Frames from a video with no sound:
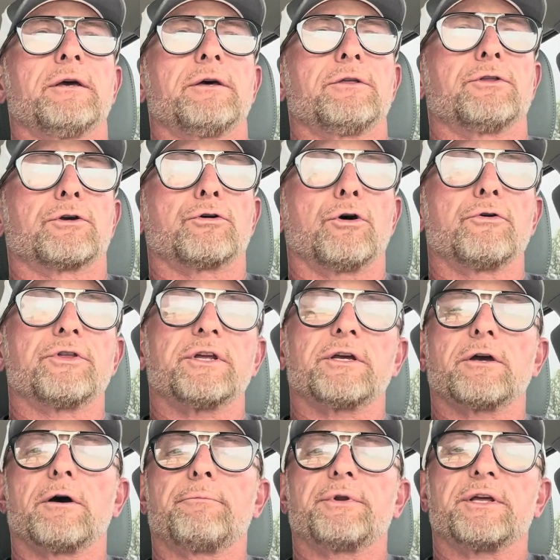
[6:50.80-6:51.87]
The clothing
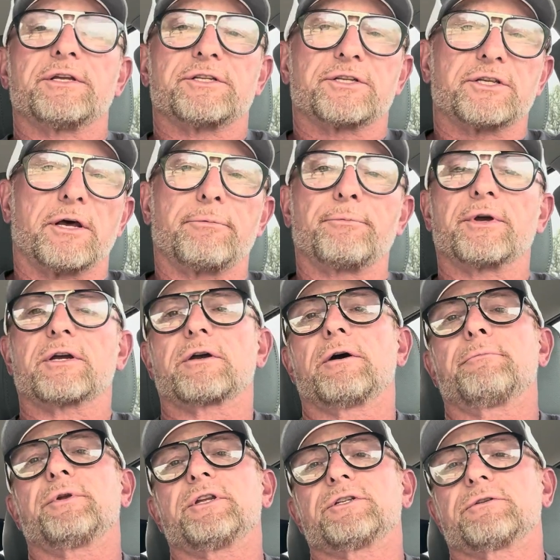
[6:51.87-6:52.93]
companies, the supplement
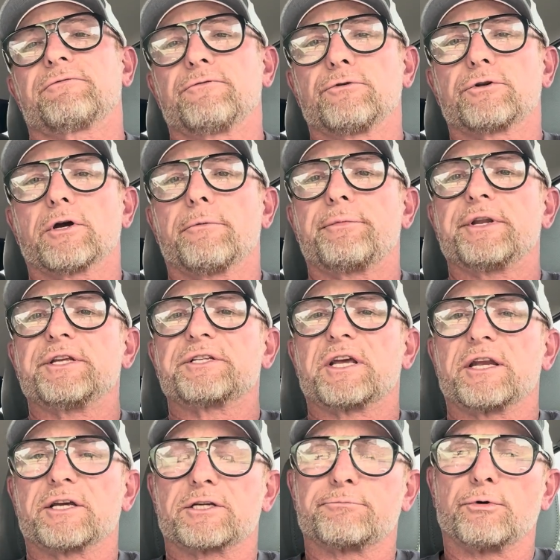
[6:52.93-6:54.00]
companies, the food companies get
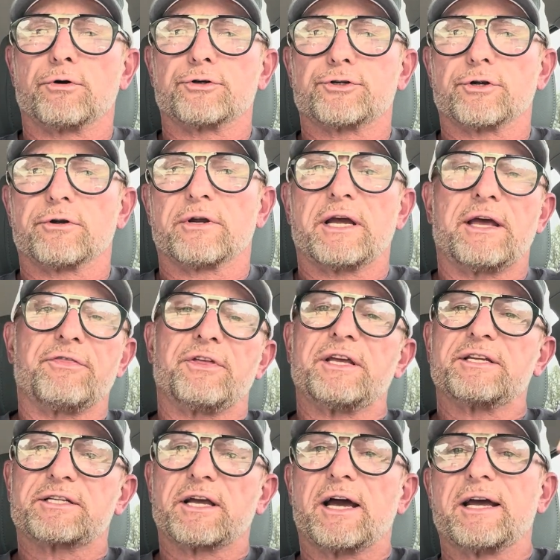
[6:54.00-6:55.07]
exposure, and
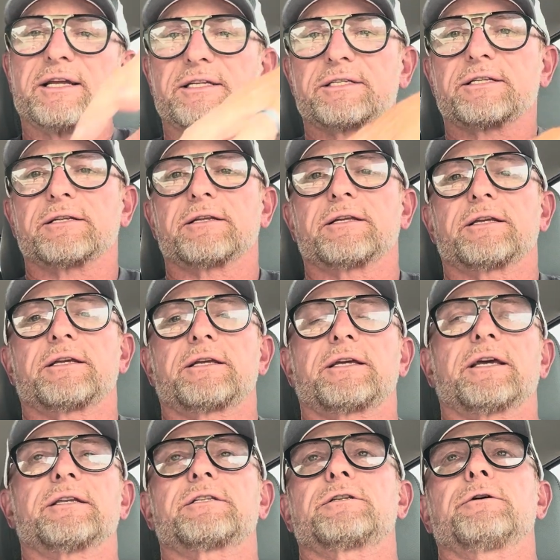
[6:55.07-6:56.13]
these guys
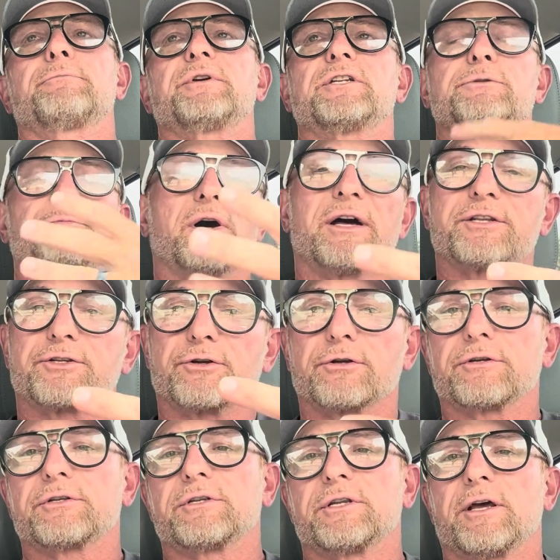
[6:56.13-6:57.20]
get to be sponsored
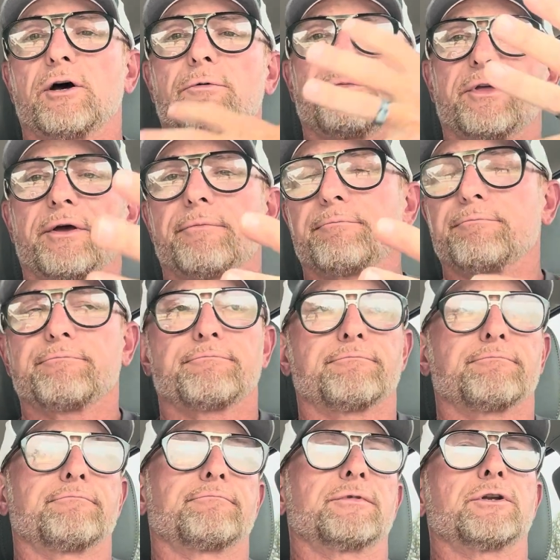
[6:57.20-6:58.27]
to help them,
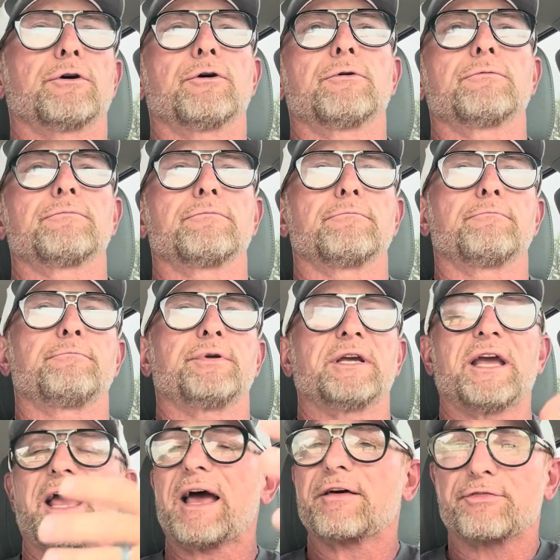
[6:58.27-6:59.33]
be
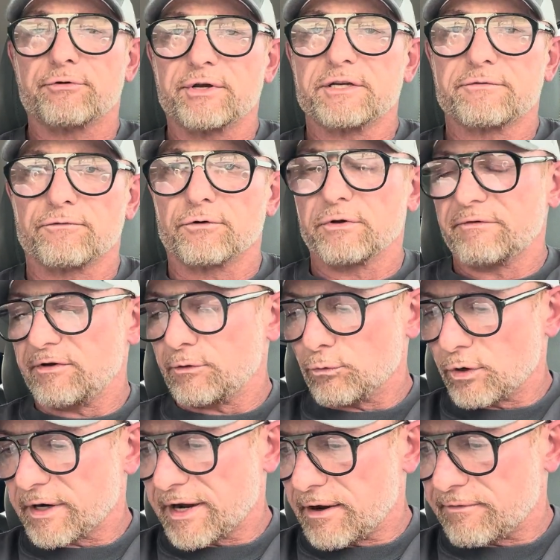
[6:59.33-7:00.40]
athletes for a living,
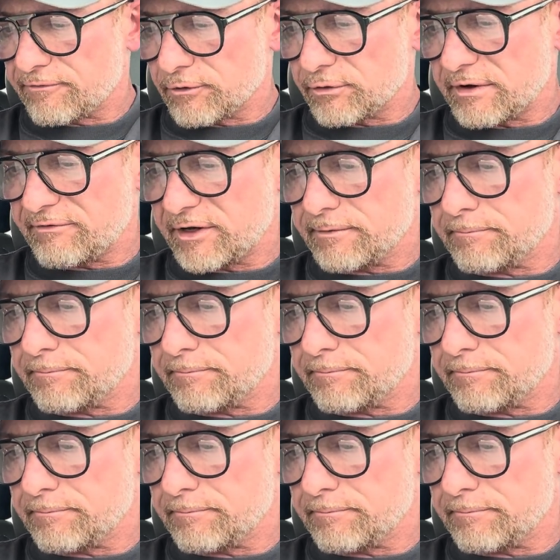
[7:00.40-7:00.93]
work out for a living.